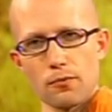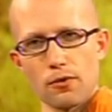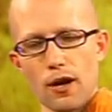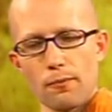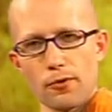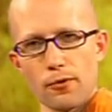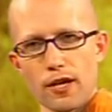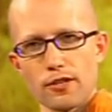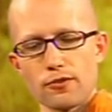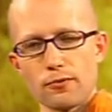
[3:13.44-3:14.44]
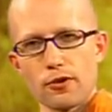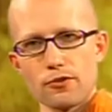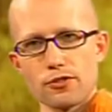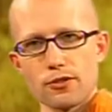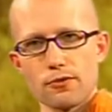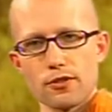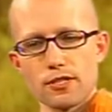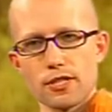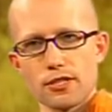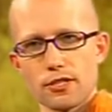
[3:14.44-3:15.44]
proper way to approach the
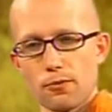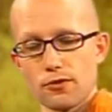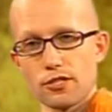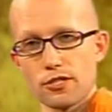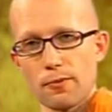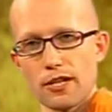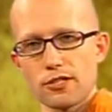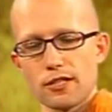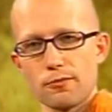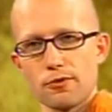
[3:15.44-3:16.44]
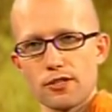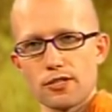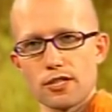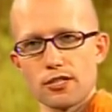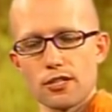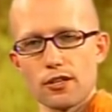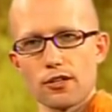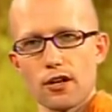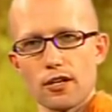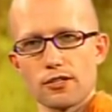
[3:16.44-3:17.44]
Buddha's teaching, most especially the Buddha's teaching
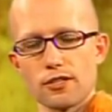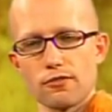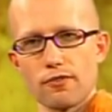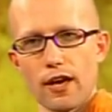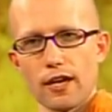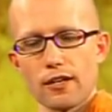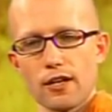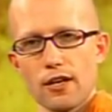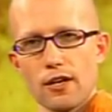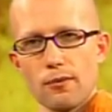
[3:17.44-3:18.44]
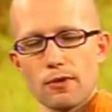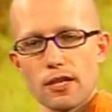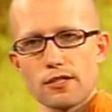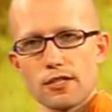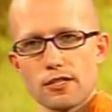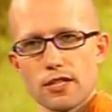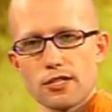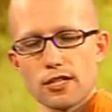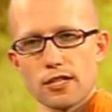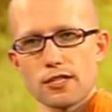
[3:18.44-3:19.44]
on cause and effect, because this
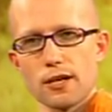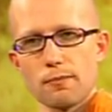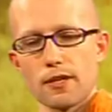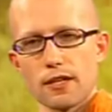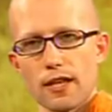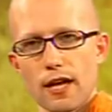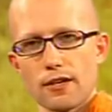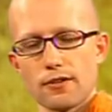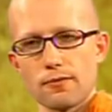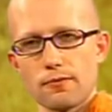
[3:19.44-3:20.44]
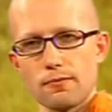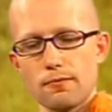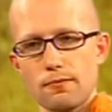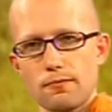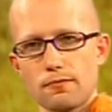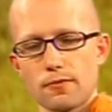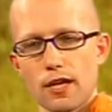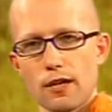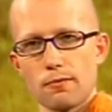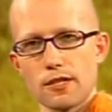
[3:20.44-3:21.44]
teaching is something that
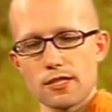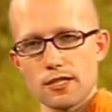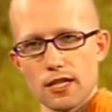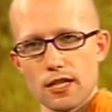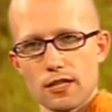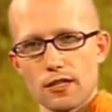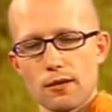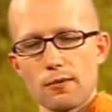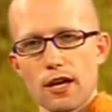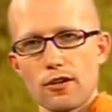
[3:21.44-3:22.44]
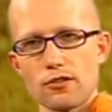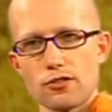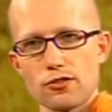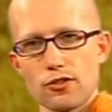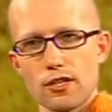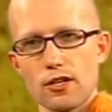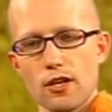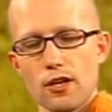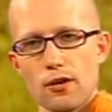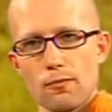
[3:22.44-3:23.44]
can be seen, can be understood
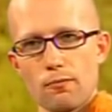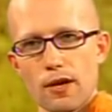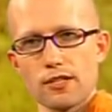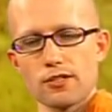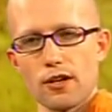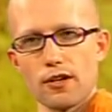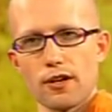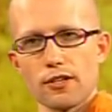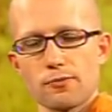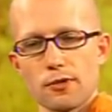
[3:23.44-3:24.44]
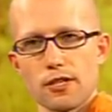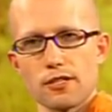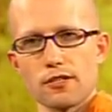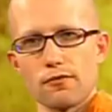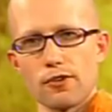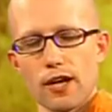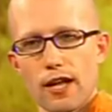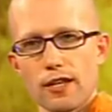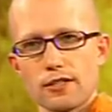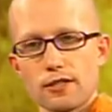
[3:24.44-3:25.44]
based on our experience of
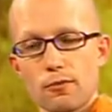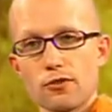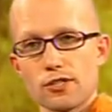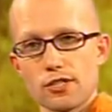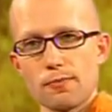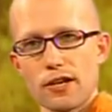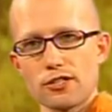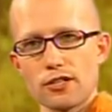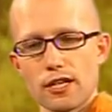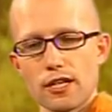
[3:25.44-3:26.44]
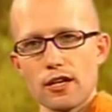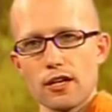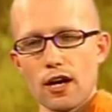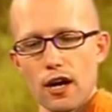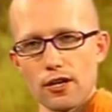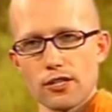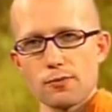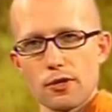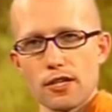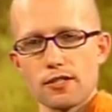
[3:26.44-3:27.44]
reality, most especially our
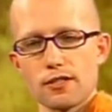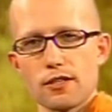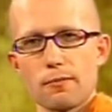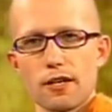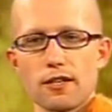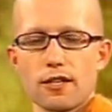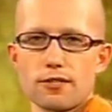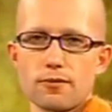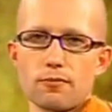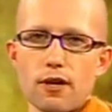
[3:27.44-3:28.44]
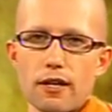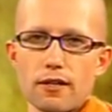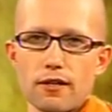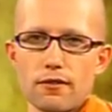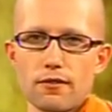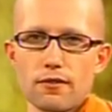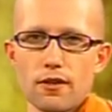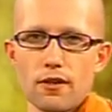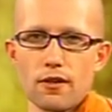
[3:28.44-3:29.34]
experience in the meditation practice.